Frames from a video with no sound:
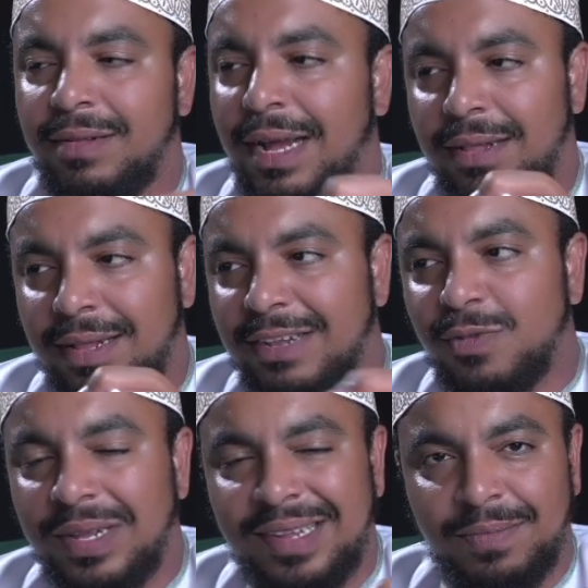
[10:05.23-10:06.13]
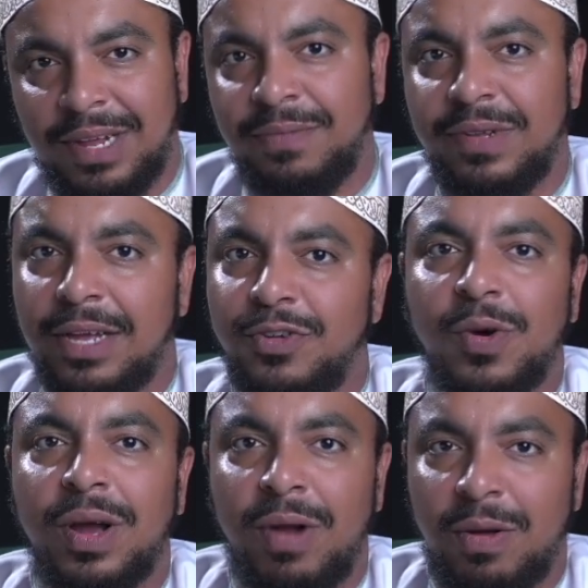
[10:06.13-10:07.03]
That's why sometimes I
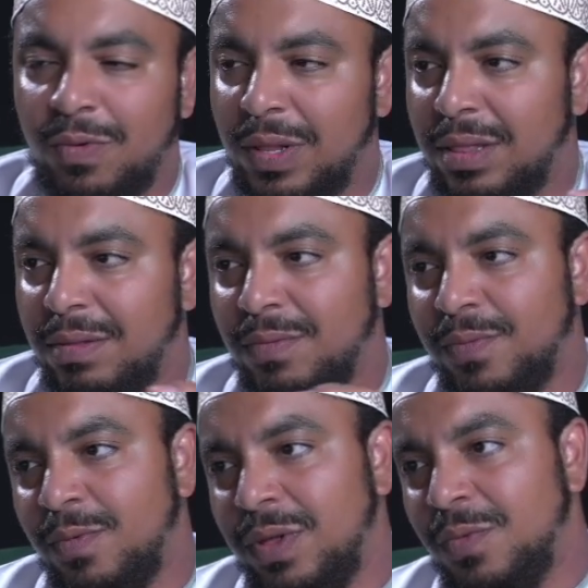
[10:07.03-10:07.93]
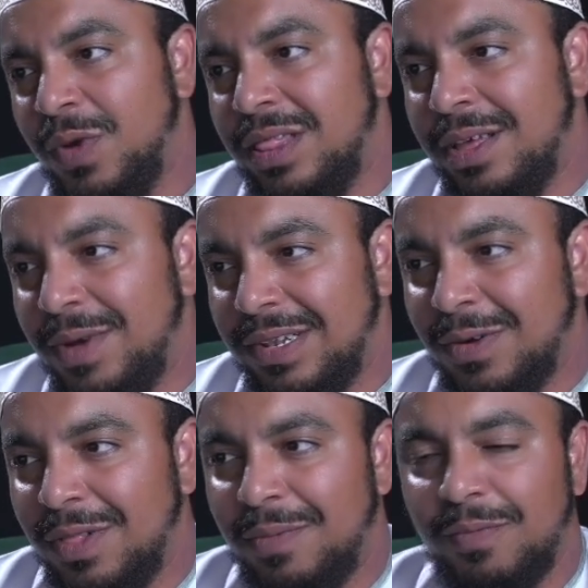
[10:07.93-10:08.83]
joke around with them and
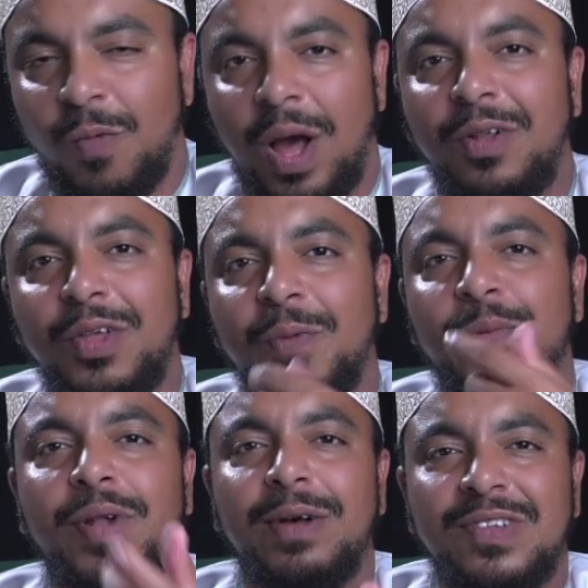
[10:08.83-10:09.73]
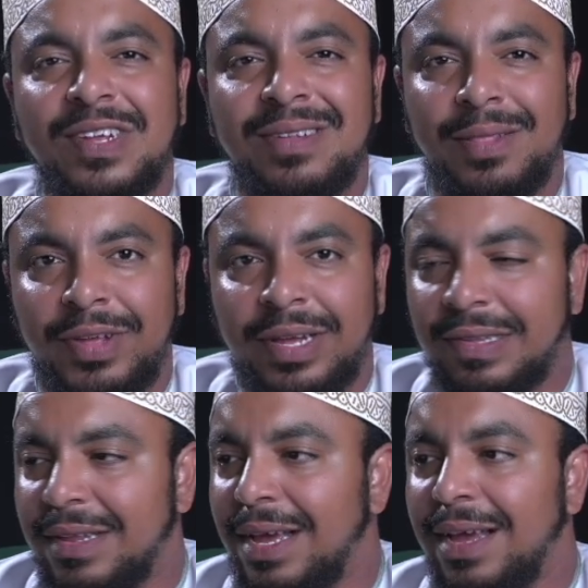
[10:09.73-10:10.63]
tell them, why don't you pronounce certain
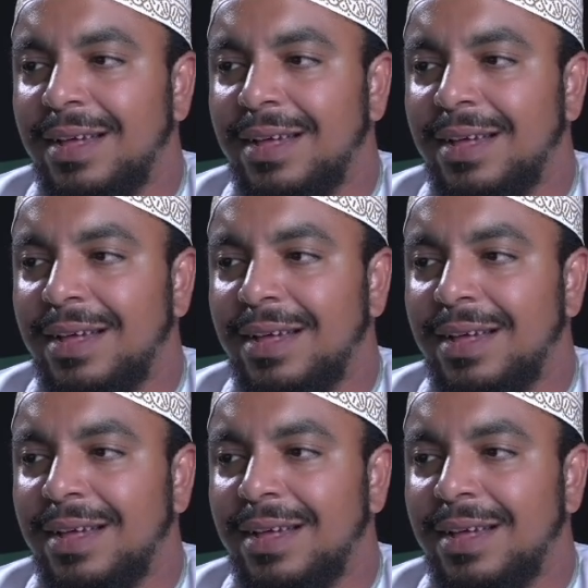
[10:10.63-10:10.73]
things?